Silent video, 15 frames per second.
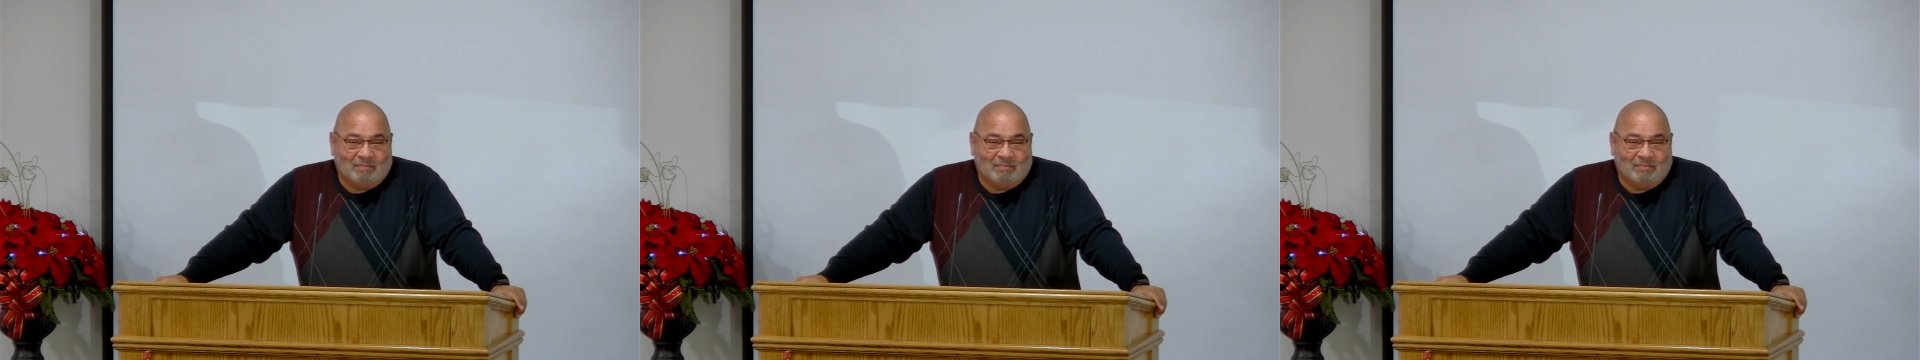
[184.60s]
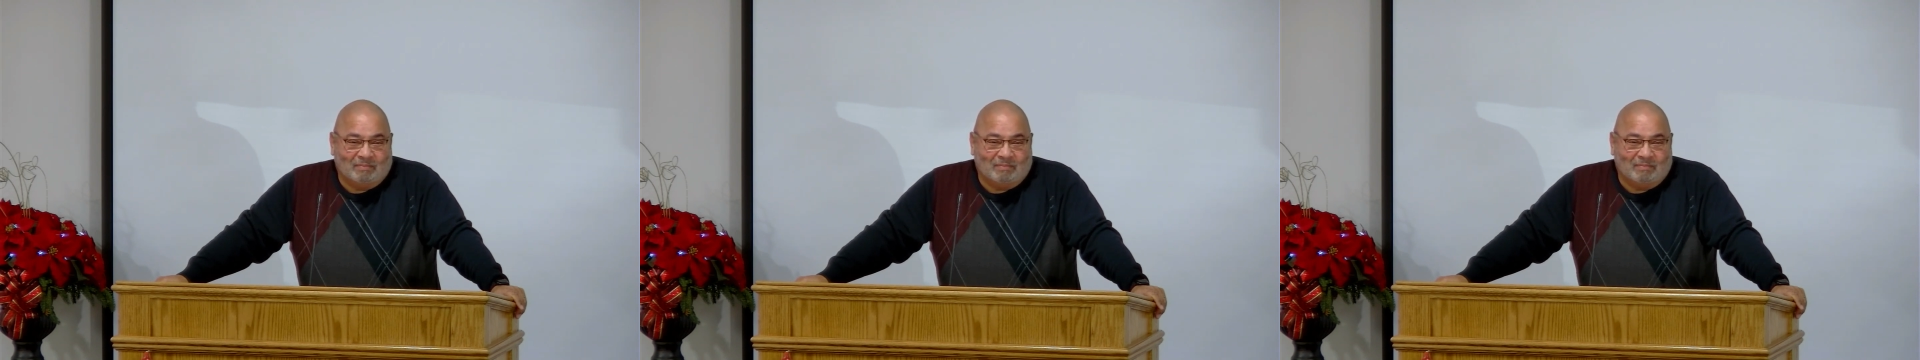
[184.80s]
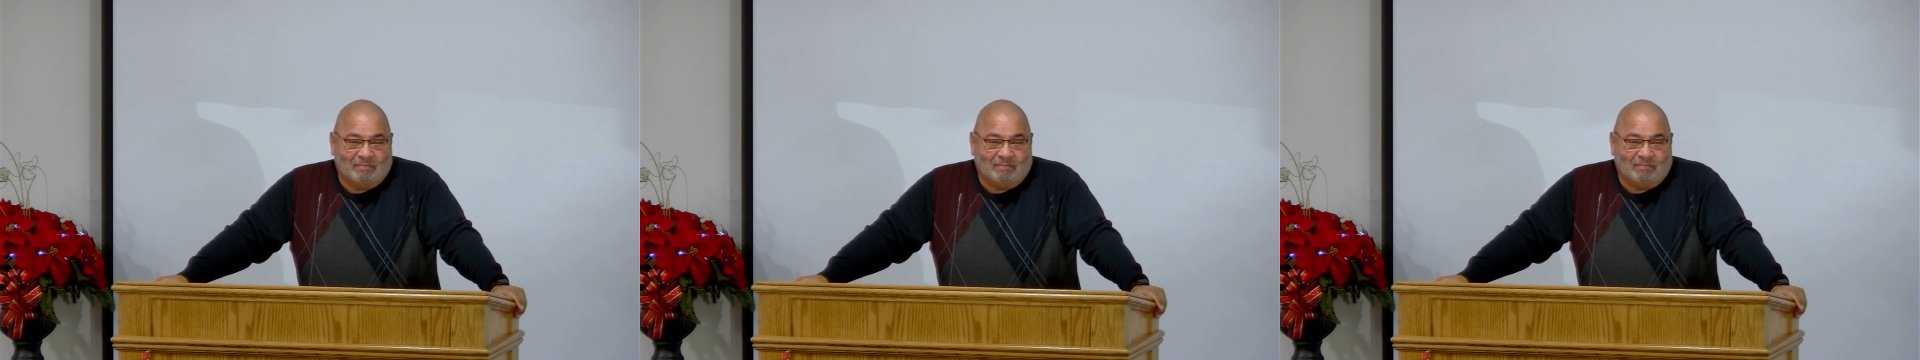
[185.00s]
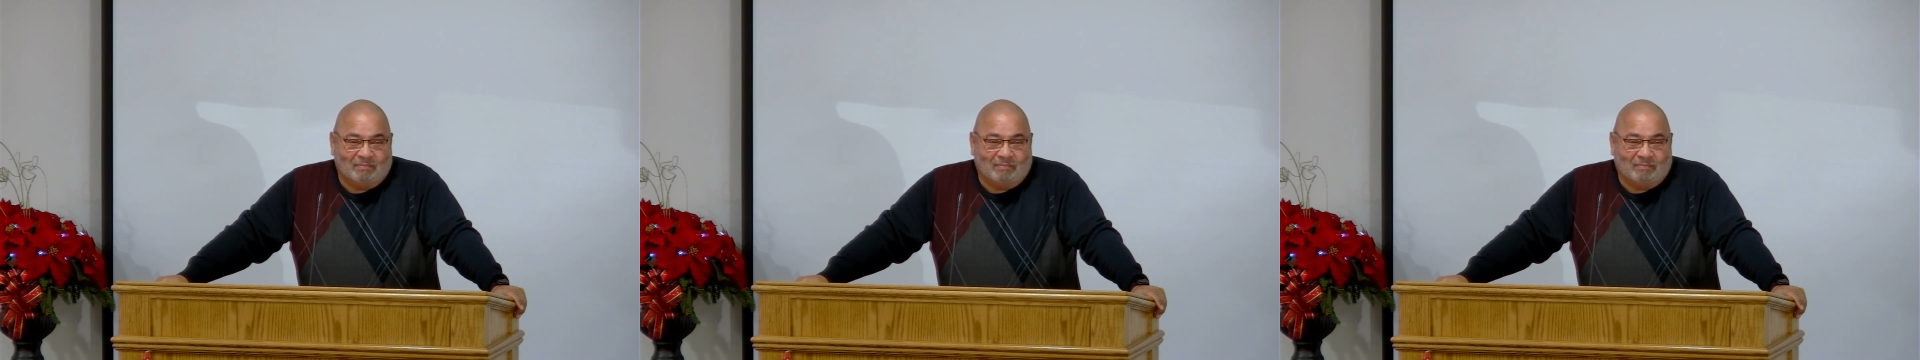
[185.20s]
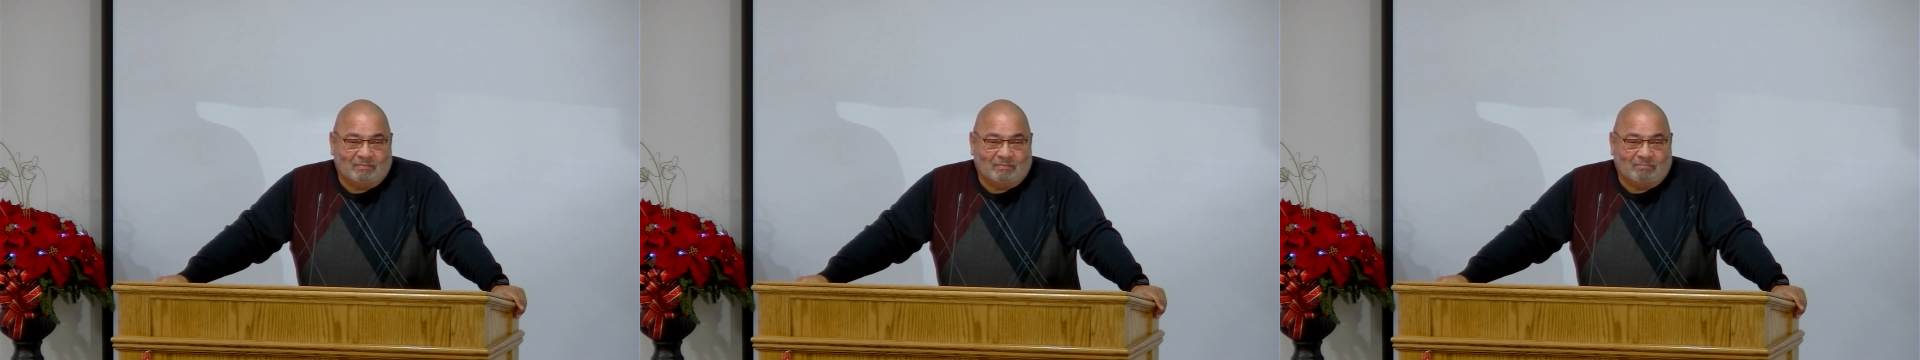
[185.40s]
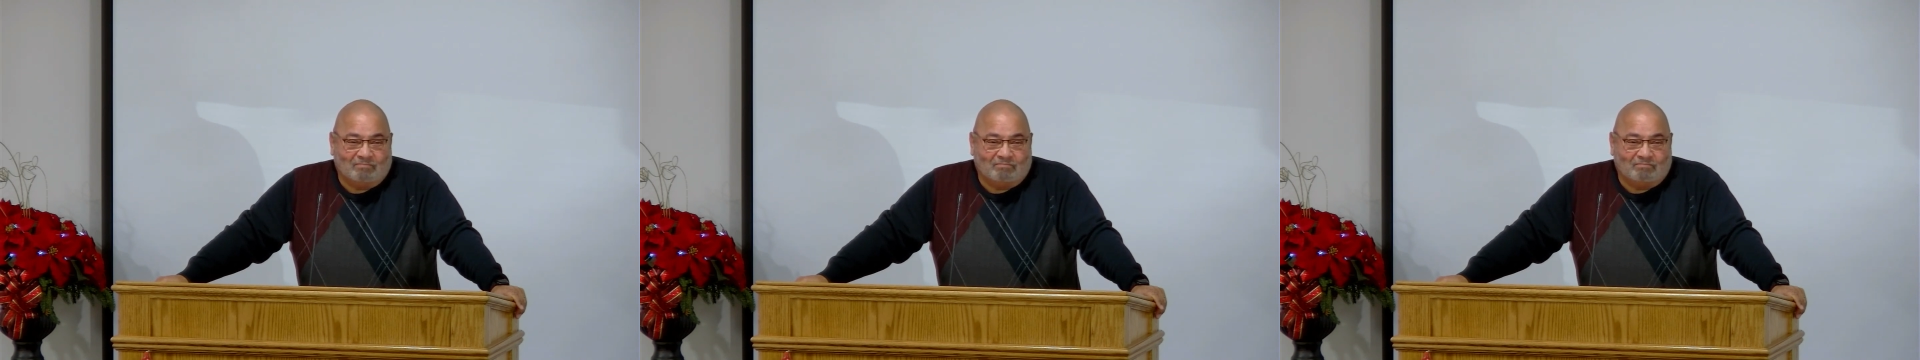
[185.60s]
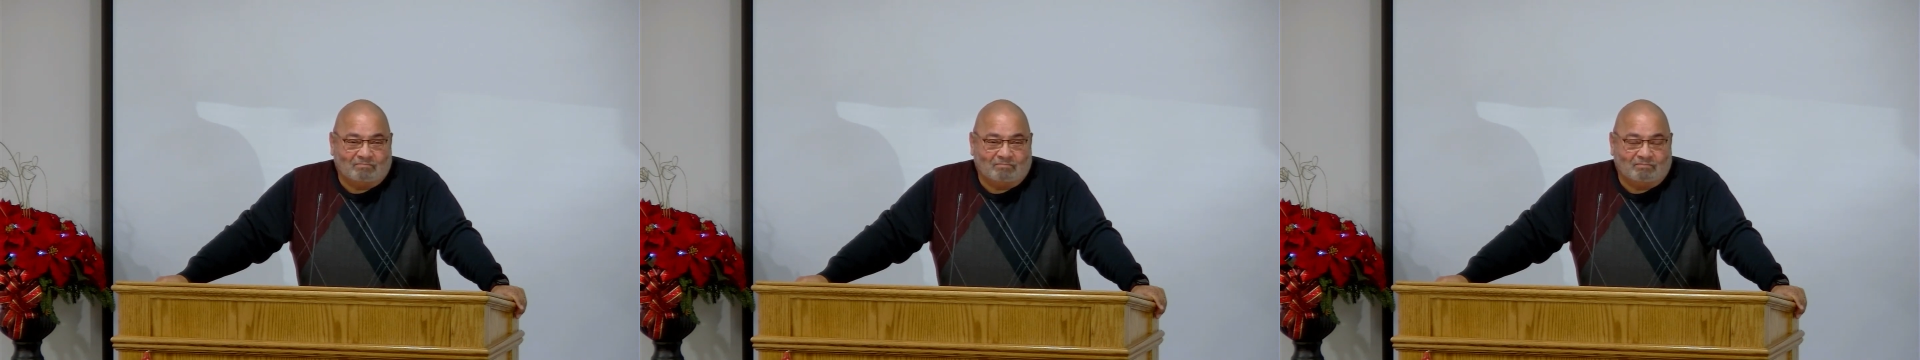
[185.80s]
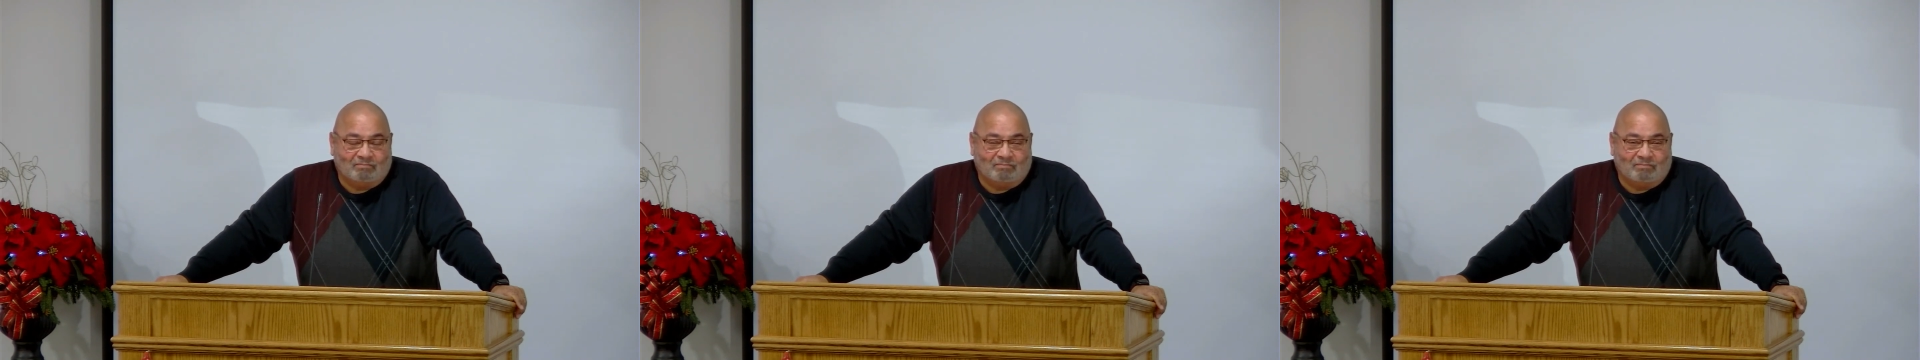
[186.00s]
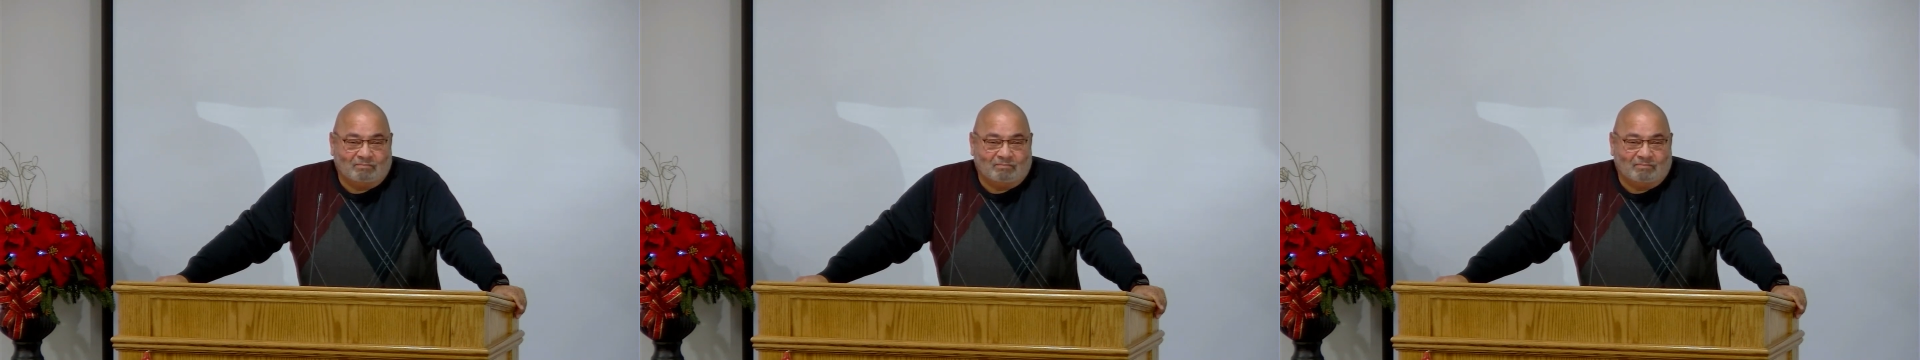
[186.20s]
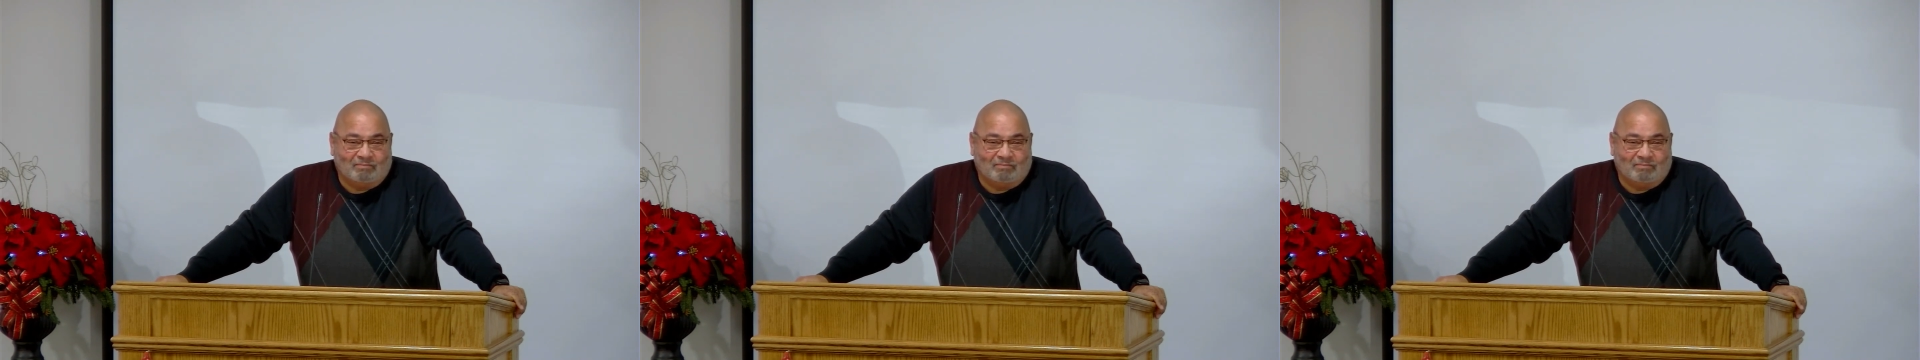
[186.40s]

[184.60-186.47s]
Nothing is said.